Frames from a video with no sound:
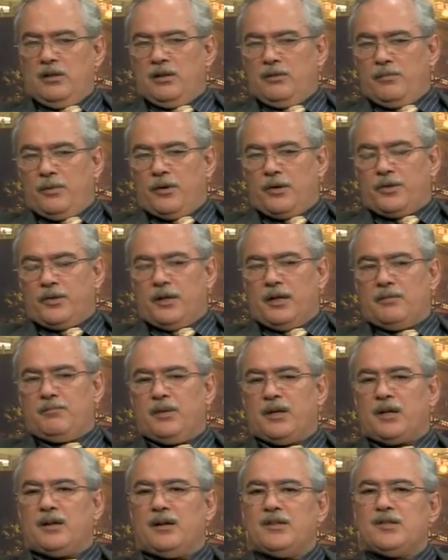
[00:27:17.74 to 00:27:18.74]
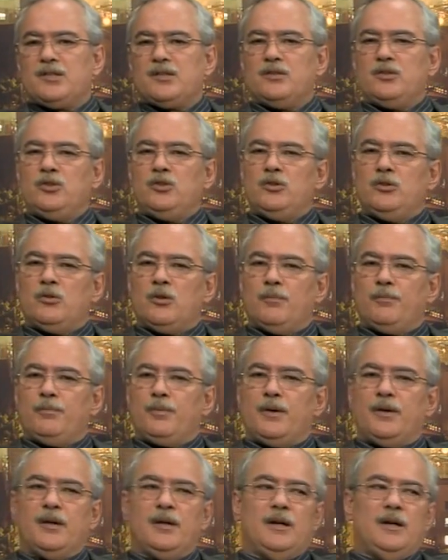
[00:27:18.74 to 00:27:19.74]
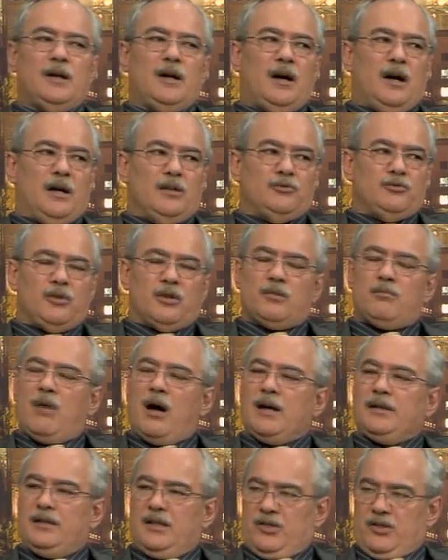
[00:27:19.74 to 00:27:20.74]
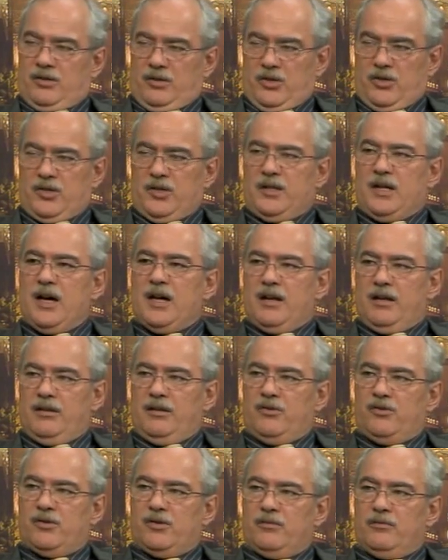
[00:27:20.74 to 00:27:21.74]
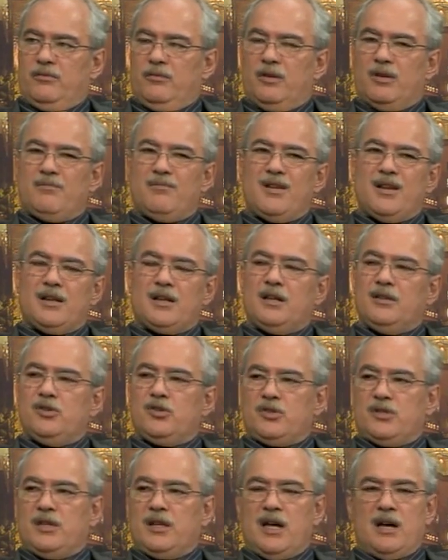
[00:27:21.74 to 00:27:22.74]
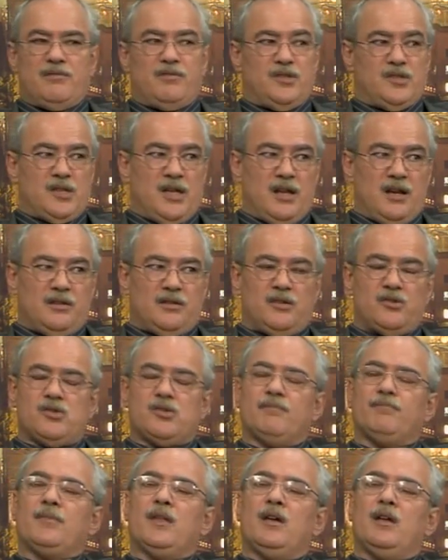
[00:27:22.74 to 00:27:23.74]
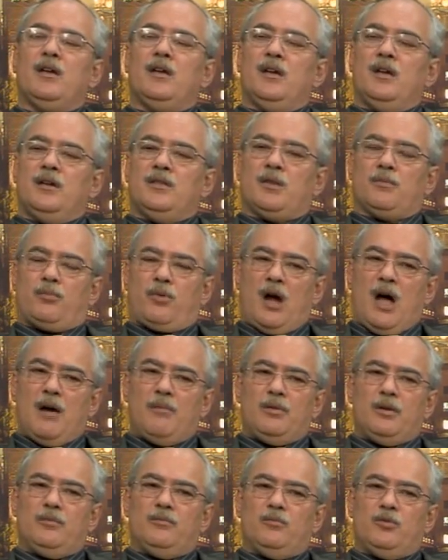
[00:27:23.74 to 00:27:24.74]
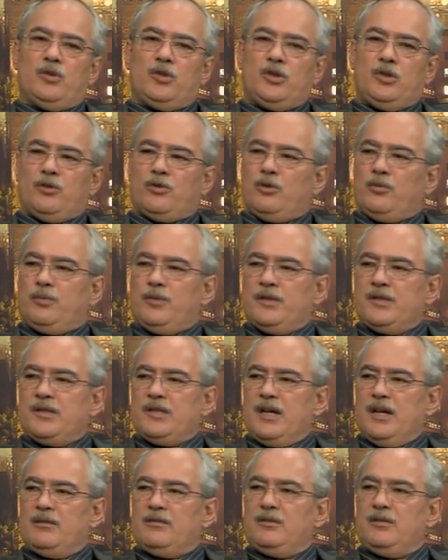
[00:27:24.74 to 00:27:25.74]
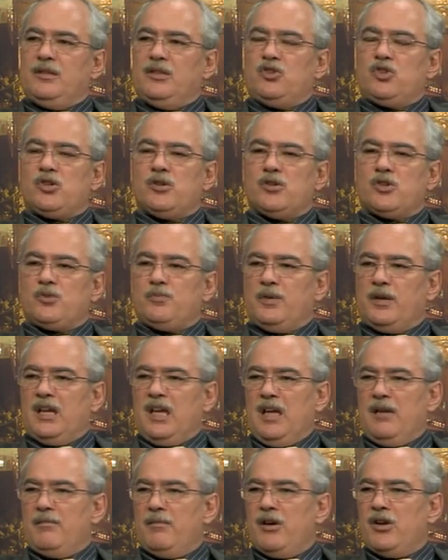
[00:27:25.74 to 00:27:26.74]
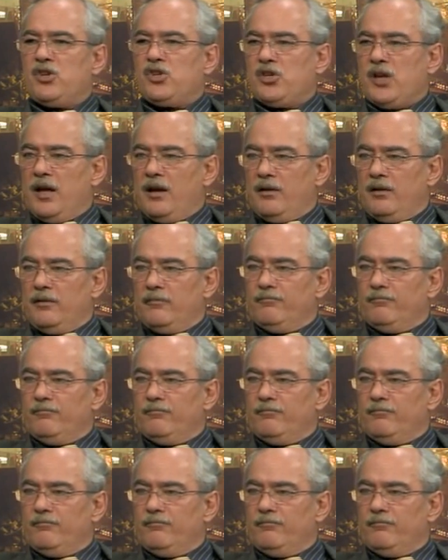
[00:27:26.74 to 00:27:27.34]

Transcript: the birth rate, because Europe undermined its Christian heritage. Where America, you still have this heritage. The problem with Europe is that the church became a shell,